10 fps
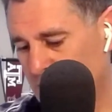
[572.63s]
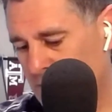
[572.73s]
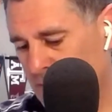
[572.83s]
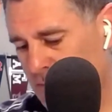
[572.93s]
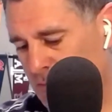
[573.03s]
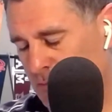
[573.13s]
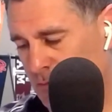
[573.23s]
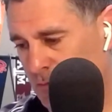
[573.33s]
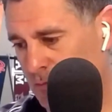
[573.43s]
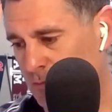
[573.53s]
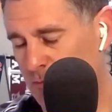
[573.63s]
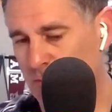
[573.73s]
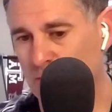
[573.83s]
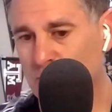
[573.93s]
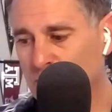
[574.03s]

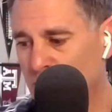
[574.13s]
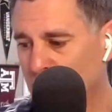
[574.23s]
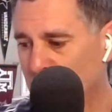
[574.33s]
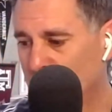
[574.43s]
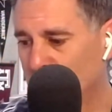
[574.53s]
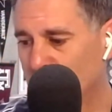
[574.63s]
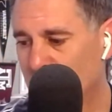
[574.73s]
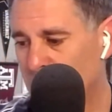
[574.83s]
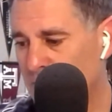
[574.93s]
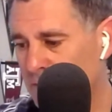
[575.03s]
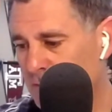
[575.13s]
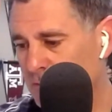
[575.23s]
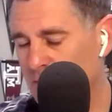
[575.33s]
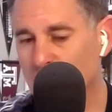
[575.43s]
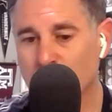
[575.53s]

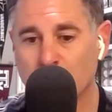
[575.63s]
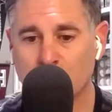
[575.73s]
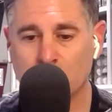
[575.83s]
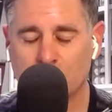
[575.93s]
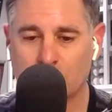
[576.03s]
This person isn't speaking.